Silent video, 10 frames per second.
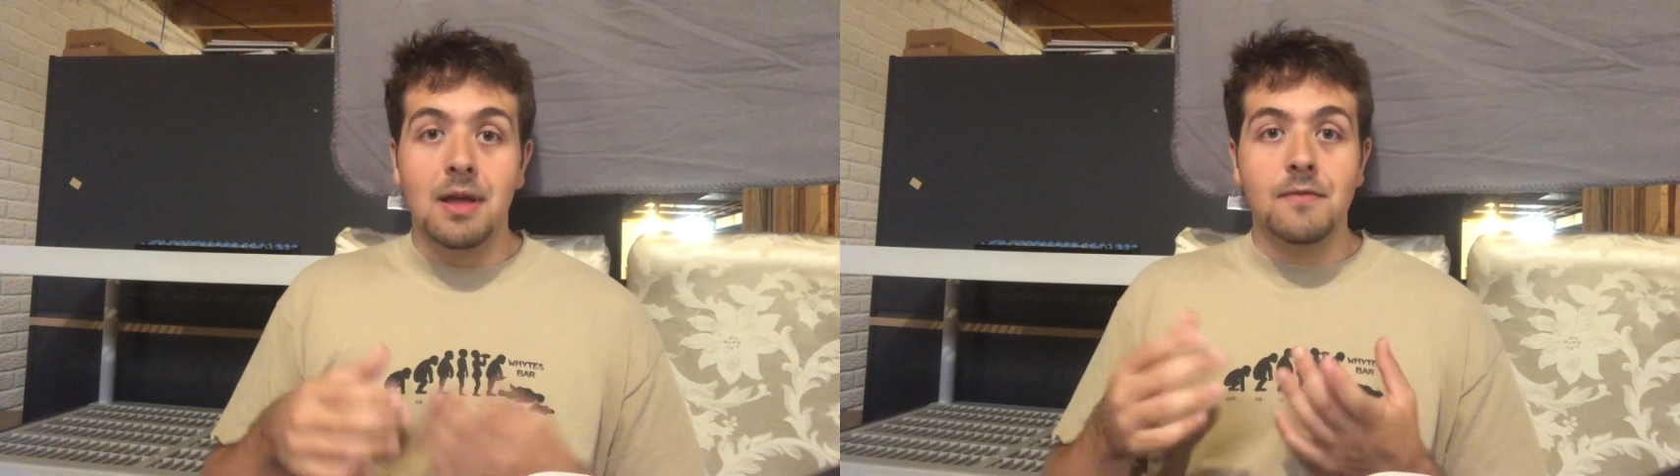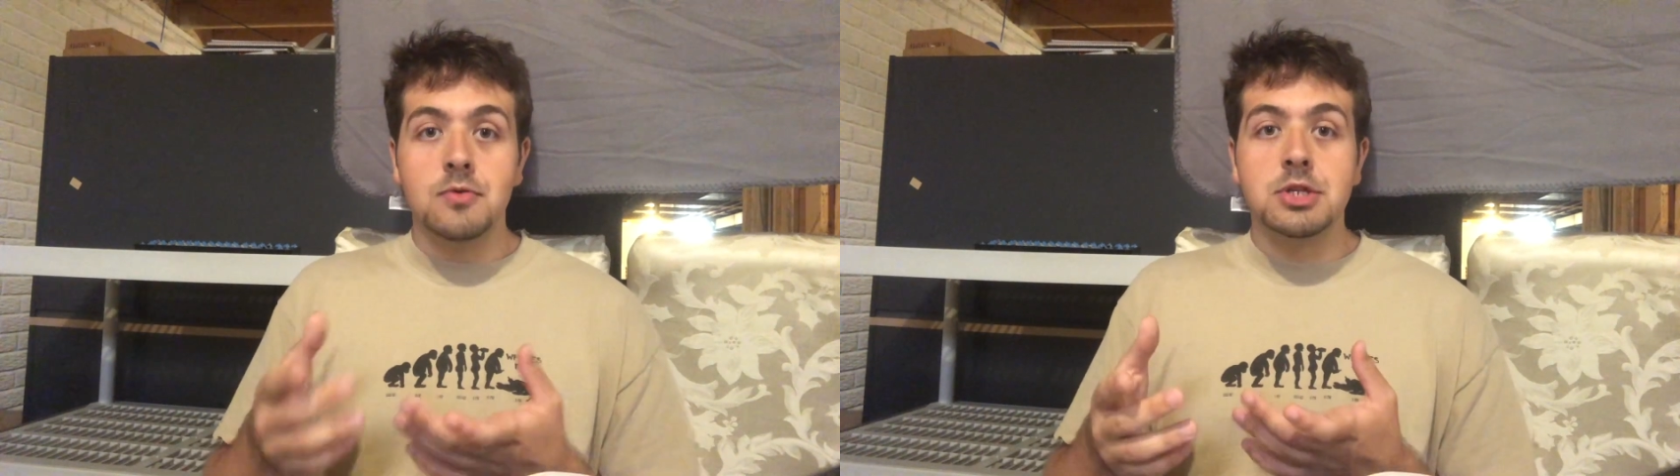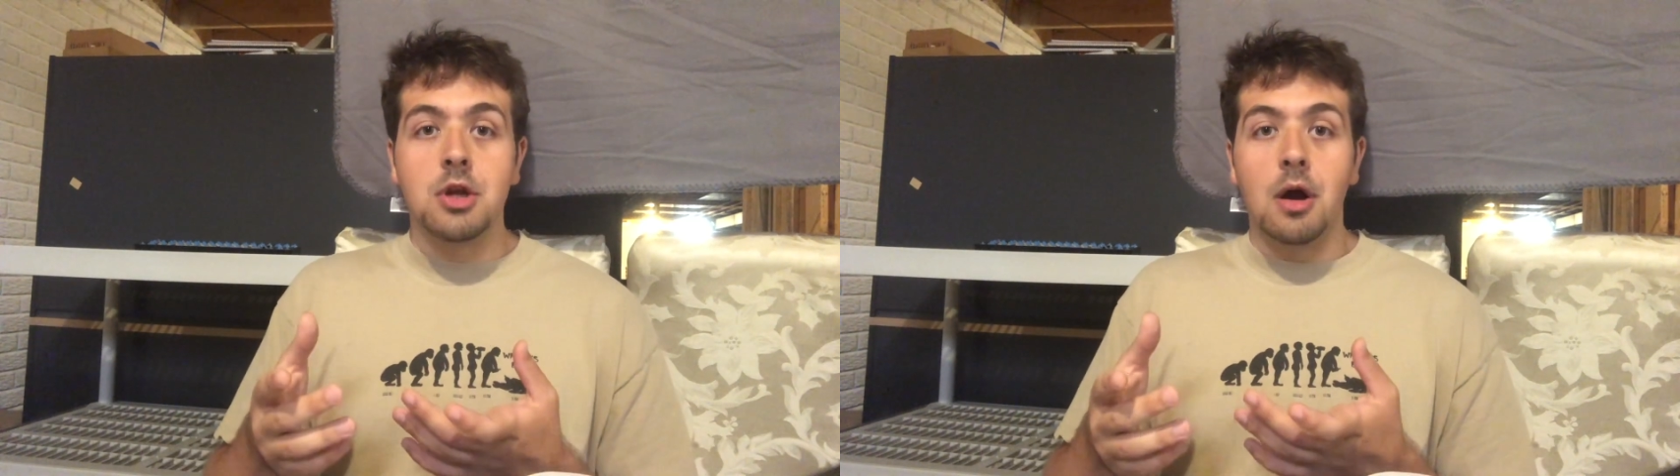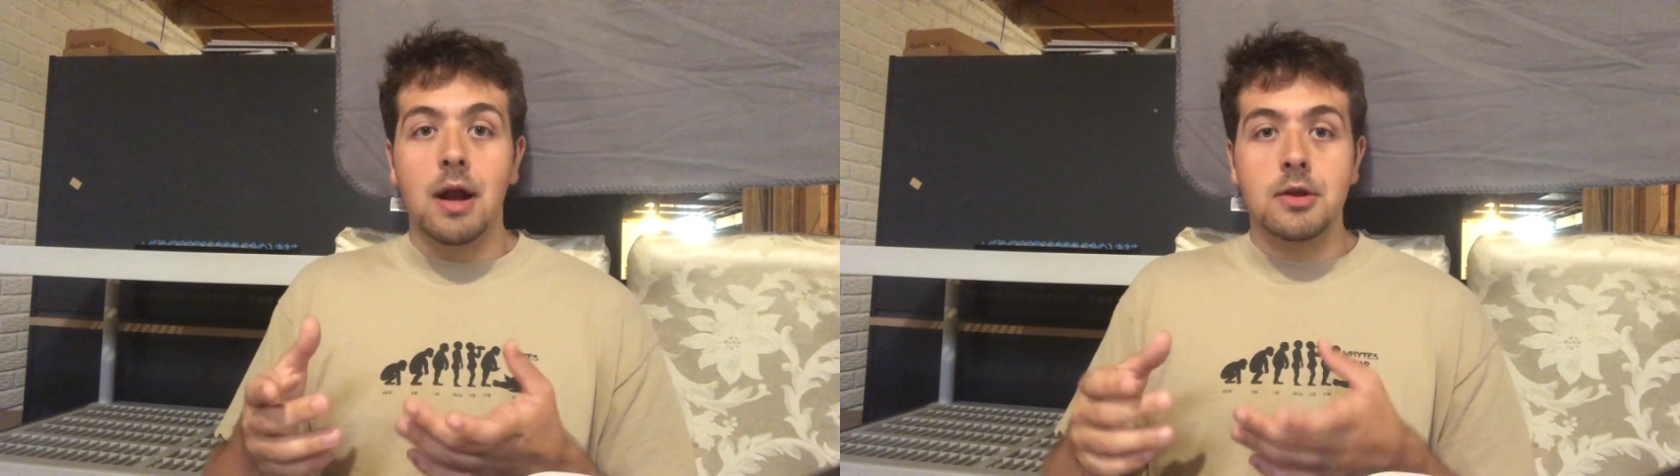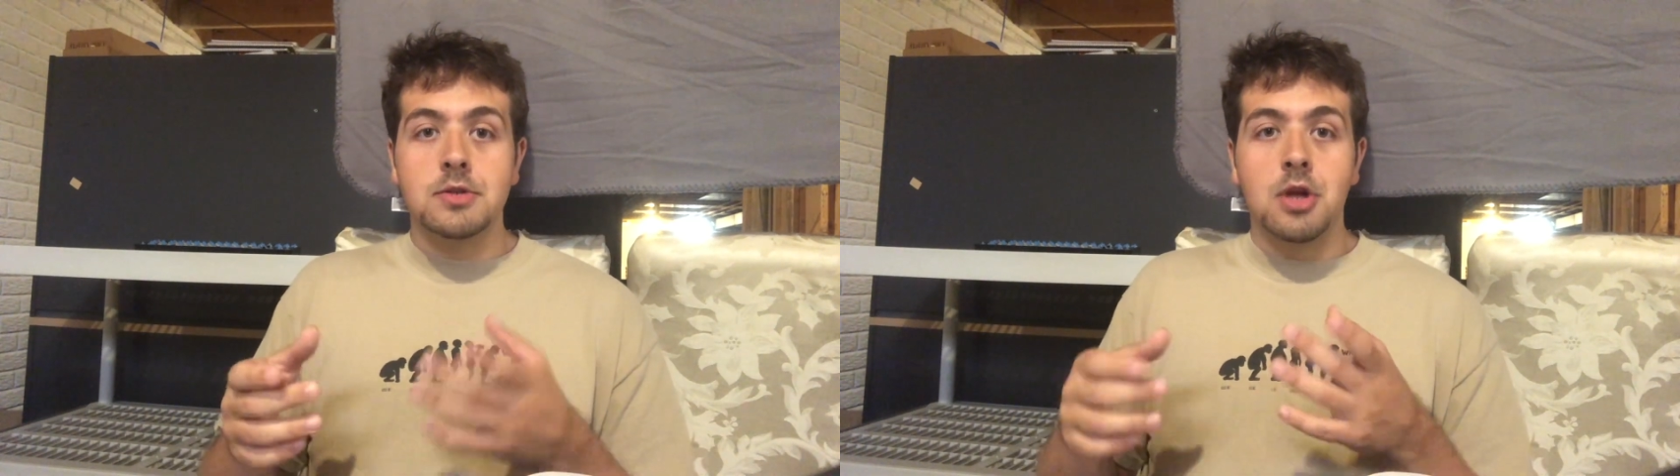if you start
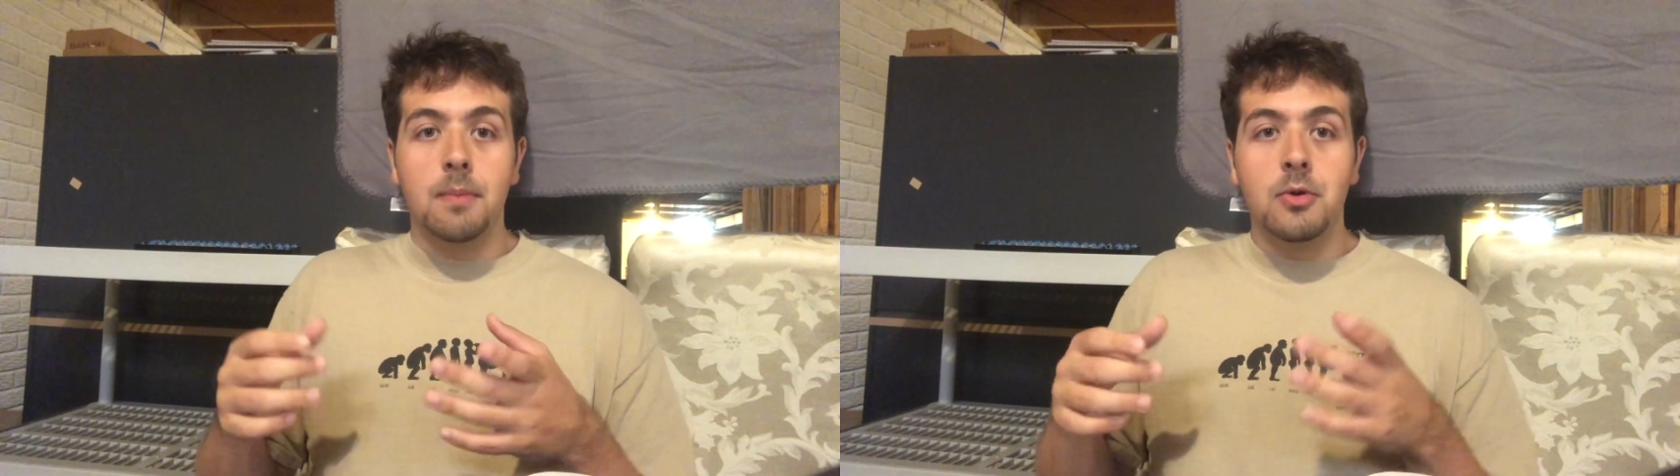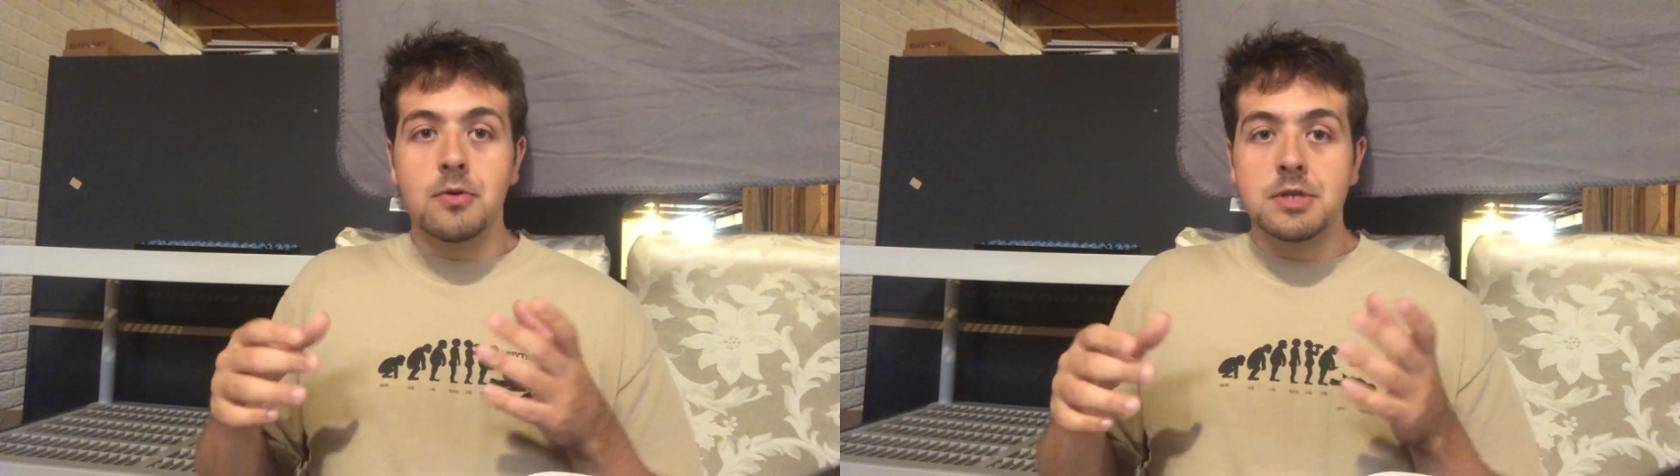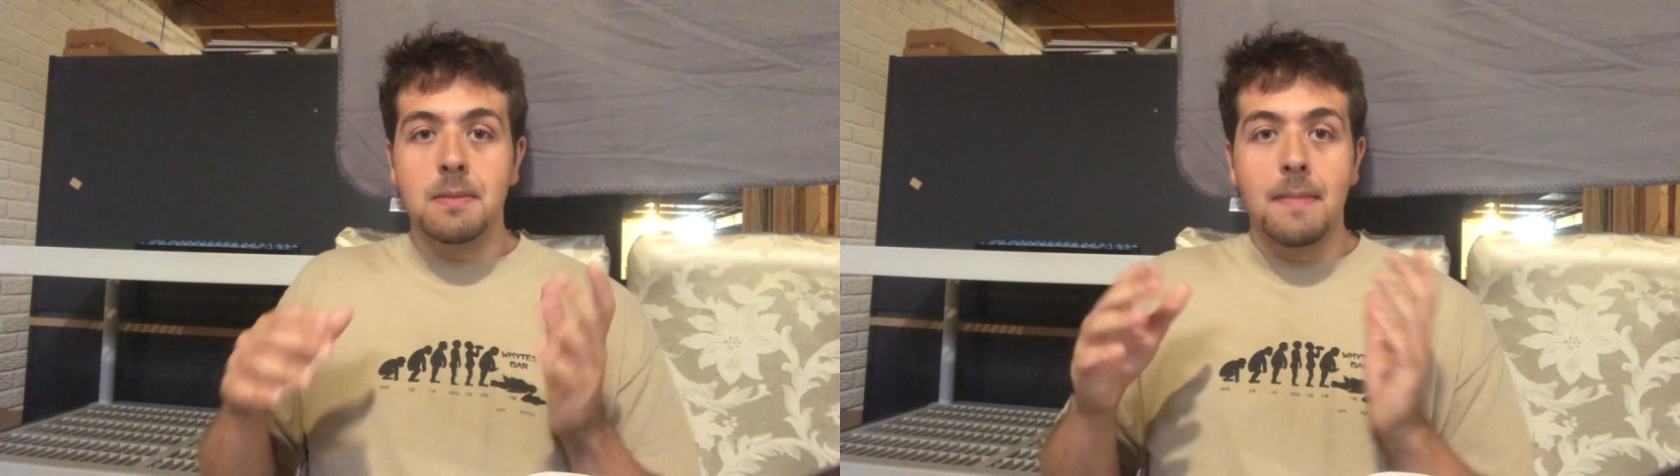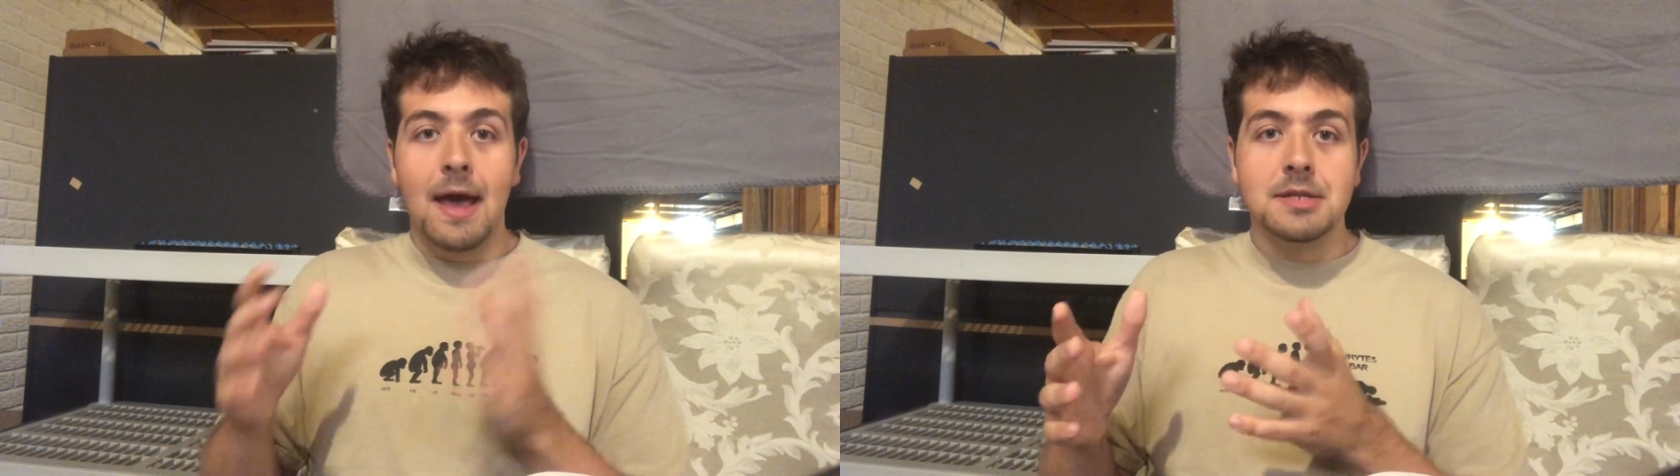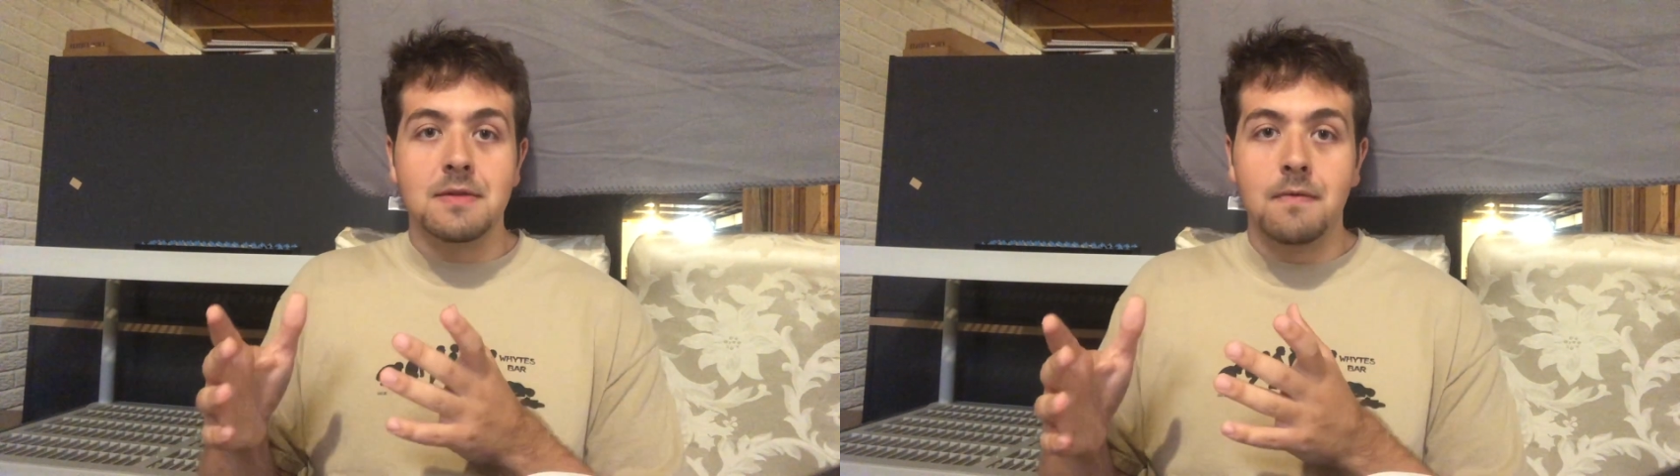and you start producing
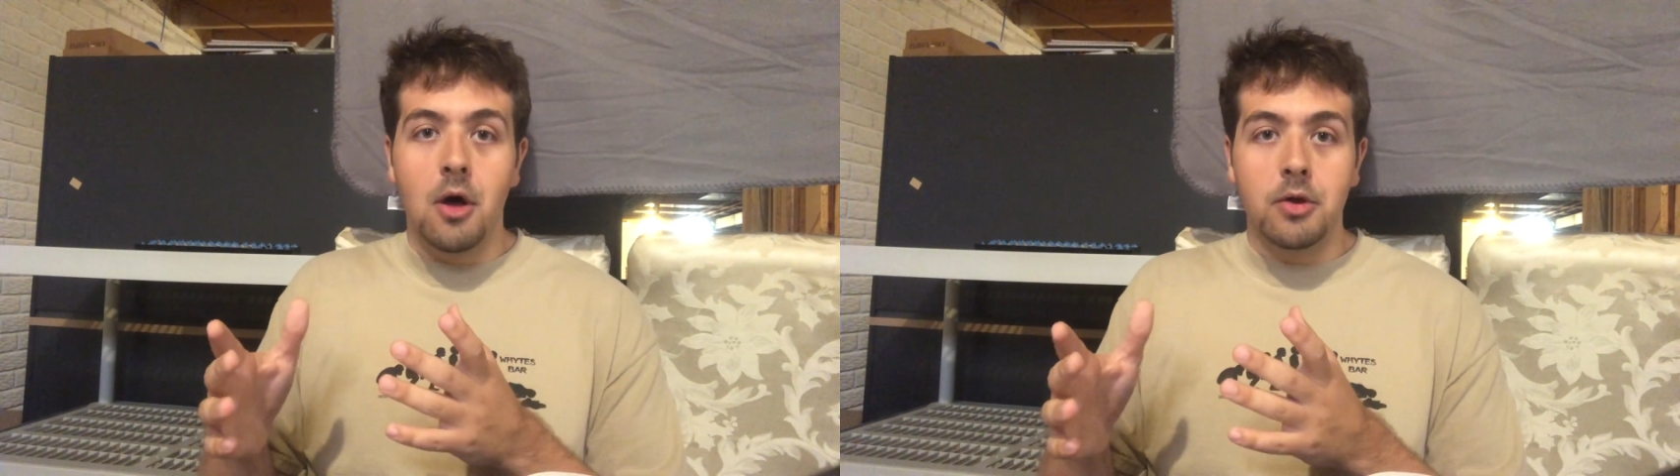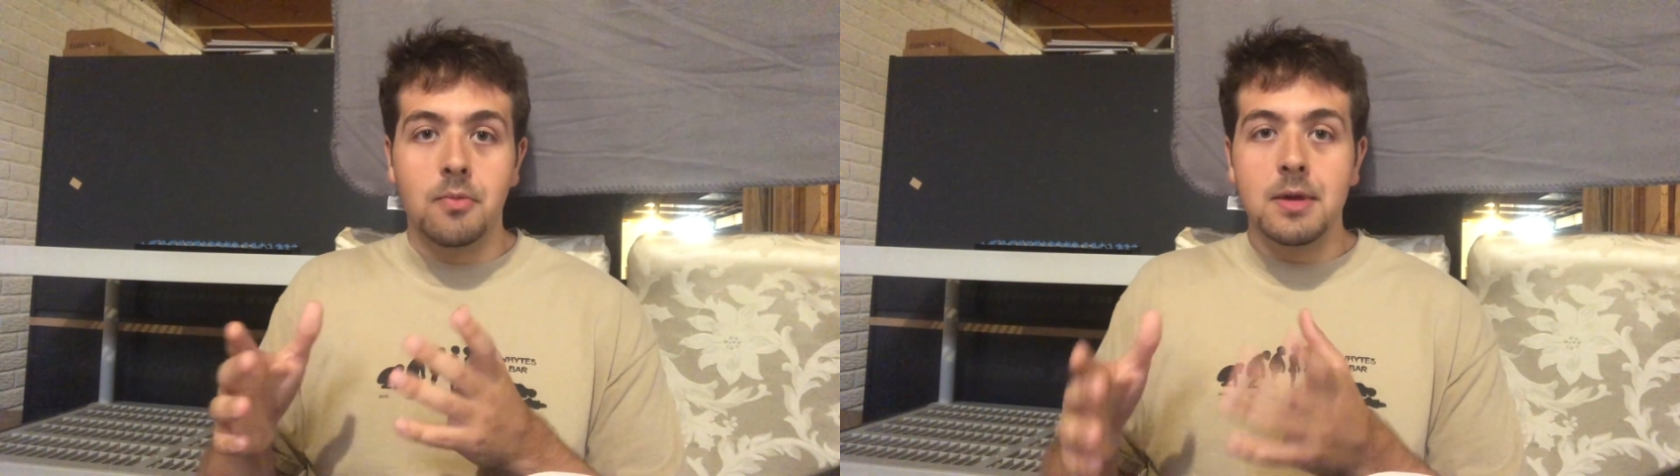massive volume